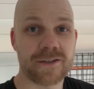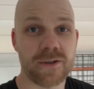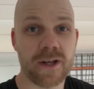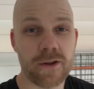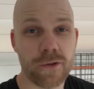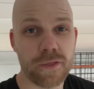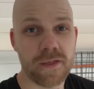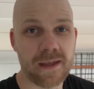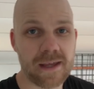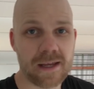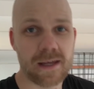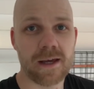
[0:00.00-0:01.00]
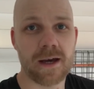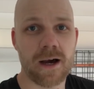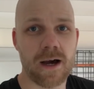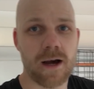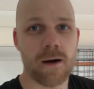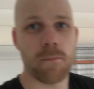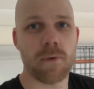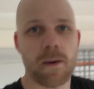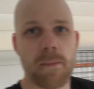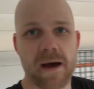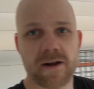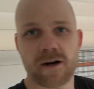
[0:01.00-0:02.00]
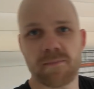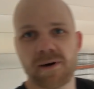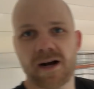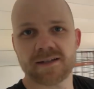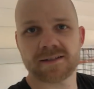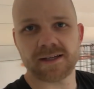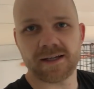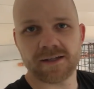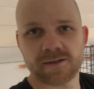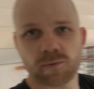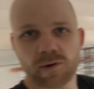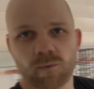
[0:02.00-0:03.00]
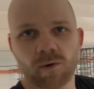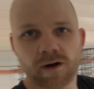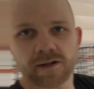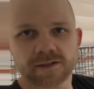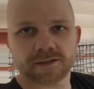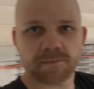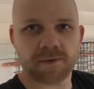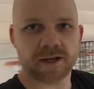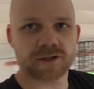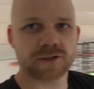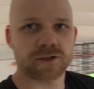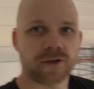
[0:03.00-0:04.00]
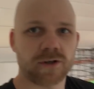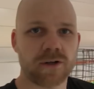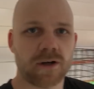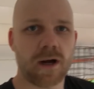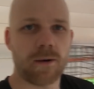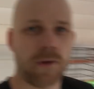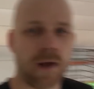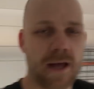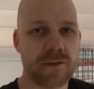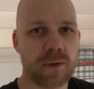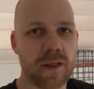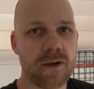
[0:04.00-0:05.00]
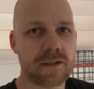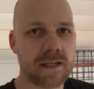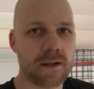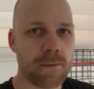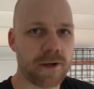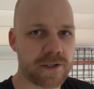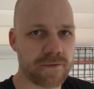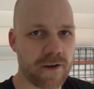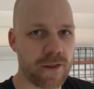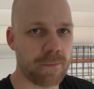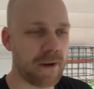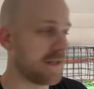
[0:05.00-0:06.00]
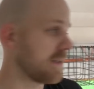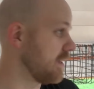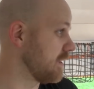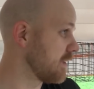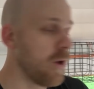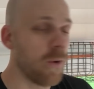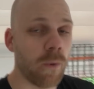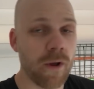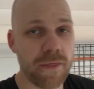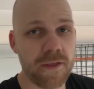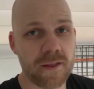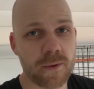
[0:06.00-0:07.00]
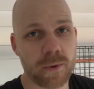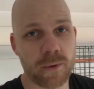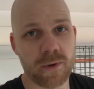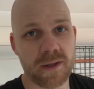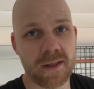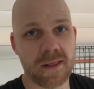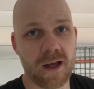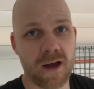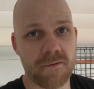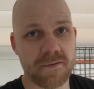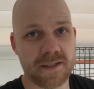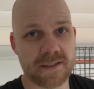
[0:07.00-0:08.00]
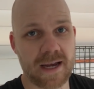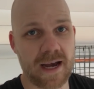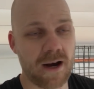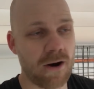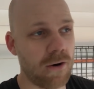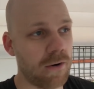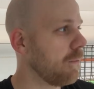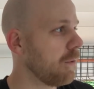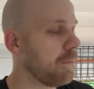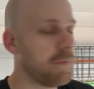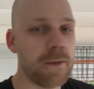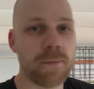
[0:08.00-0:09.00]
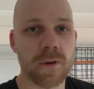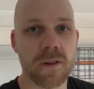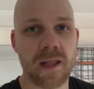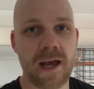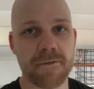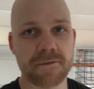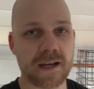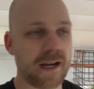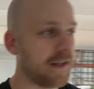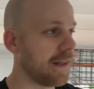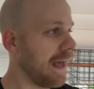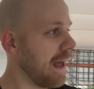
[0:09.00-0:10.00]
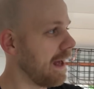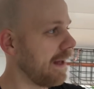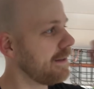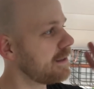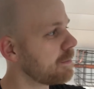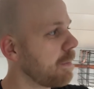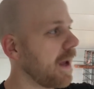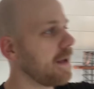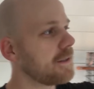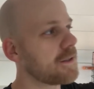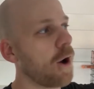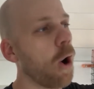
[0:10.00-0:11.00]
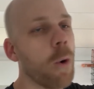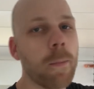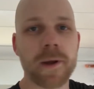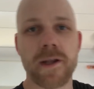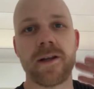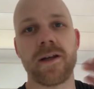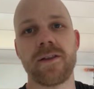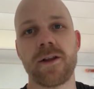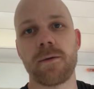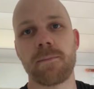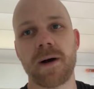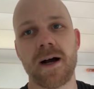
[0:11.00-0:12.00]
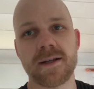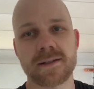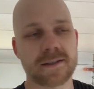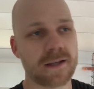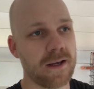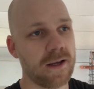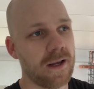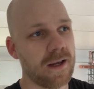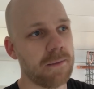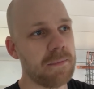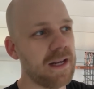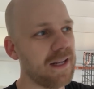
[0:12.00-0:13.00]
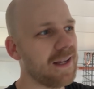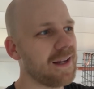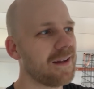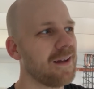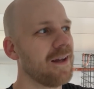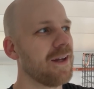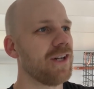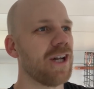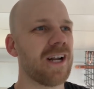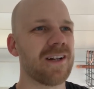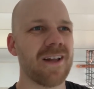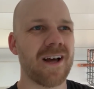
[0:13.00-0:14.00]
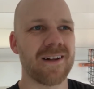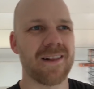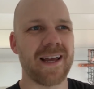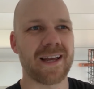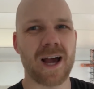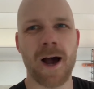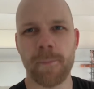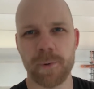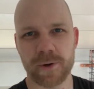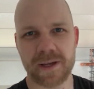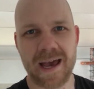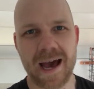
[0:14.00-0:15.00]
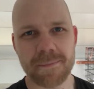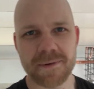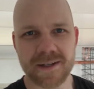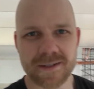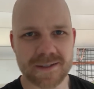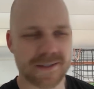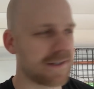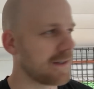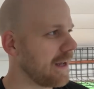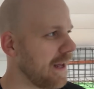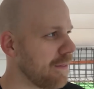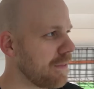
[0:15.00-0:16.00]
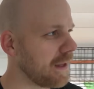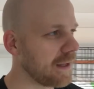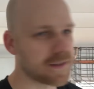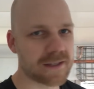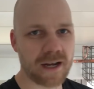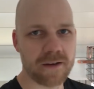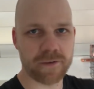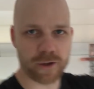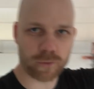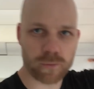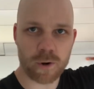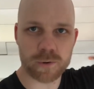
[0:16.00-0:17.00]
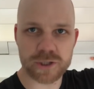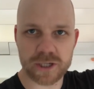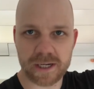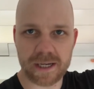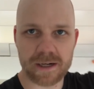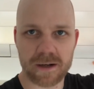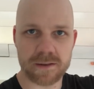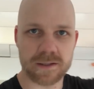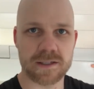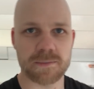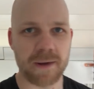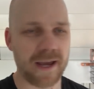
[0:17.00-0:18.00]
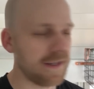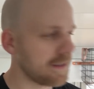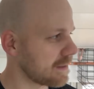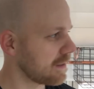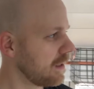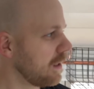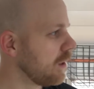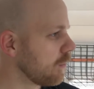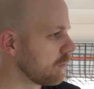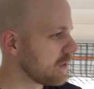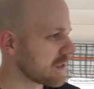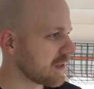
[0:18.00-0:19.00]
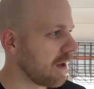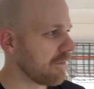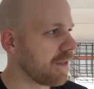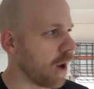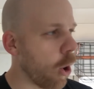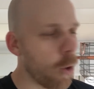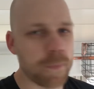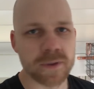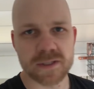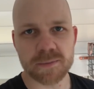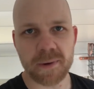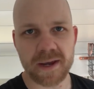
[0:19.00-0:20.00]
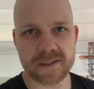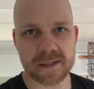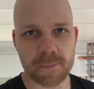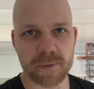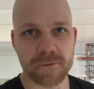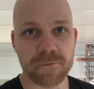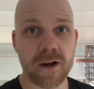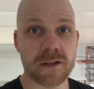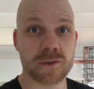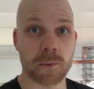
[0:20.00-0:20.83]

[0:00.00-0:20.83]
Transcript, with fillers: So another thing um, about our bus is we wanted to make sure, uh, as we looked at a bunch of other buses, one thing that we really loved is how when people left kind of the headspace open in their bus, meaning not a lot of like upper cabinets and things kind of encroaching in on the space. We just loved the open space up in the front.